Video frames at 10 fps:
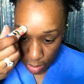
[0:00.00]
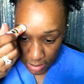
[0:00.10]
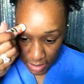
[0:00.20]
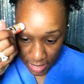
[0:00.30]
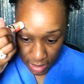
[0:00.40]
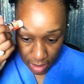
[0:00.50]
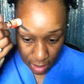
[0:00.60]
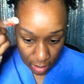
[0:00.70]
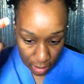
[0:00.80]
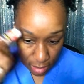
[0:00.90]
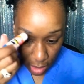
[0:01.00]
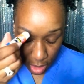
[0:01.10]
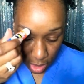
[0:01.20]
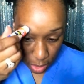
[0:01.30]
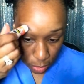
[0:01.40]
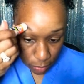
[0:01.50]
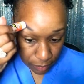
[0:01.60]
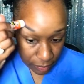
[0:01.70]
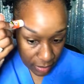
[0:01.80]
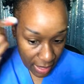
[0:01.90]
take the glue
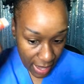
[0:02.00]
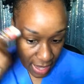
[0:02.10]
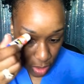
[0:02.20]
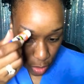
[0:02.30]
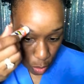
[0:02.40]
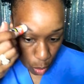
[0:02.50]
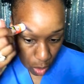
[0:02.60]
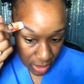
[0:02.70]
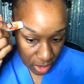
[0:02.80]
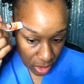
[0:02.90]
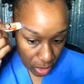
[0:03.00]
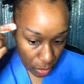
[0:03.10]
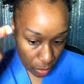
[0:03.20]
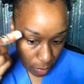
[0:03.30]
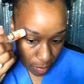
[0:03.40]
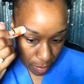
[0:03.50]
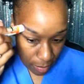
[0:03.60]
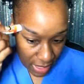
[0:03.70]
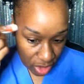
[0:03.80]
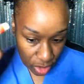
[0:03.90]
and you want to
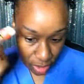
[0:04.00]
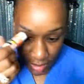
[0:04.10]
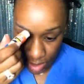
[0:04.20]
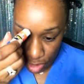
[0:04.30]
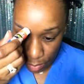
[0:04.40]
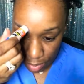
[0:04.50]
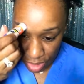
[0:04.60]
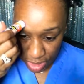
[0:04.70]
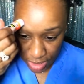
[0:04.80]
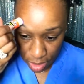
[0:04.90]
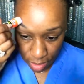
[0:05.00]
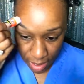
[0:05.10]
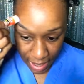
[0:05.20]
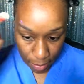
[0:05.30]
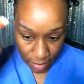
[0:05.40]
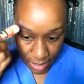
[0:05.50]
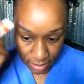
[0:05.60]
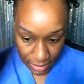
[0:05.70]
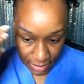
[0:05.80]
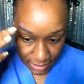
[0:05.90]
make sure that you're pushing your
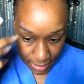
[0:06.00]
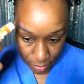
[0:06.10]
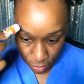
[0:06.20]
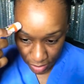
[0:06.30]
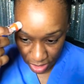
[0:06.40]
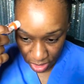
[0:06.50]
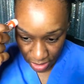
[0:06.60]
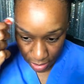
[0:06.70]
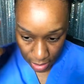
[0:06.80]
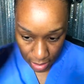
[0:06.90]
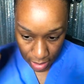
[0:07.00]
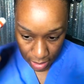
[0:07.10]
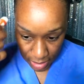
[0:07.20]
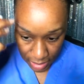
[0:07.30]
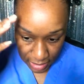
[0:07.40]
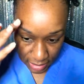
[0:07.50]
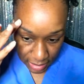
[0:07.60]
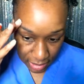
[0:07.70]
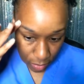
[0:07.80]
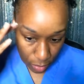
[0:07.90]
eyebrows in the same direction
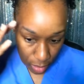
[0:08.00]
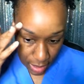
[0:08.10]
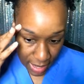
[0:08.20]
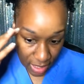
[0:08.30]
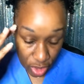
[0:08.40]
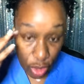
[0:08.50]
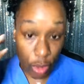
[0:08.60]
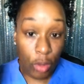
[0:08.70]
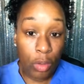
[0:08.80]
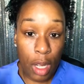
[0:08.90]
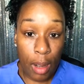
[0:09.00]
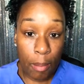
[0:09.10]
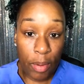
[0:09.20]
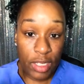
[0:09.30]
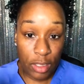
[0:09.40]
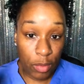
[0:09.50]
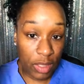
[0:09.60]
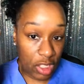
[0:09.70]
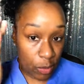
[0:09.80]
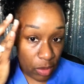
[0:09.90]
as you brush them with
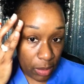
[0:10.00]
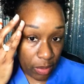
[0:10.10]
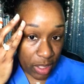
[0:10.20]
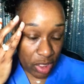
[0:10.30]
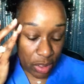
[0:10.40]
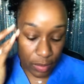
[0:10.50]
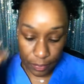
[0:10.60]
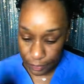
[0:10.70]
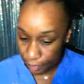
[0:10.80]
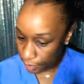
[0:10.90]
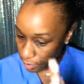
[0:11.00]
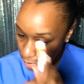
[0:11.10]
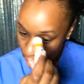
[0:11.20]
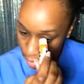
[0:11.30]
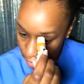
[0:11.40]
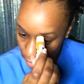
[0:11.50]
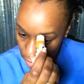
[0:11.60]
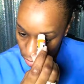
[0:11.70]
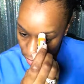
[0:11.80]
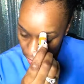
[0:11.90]
the spoolie brush. I'm going to
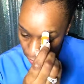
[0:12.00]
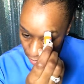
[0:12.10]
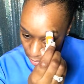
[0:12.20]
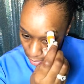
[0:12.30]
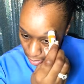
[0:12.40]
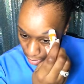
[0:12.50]
do this one.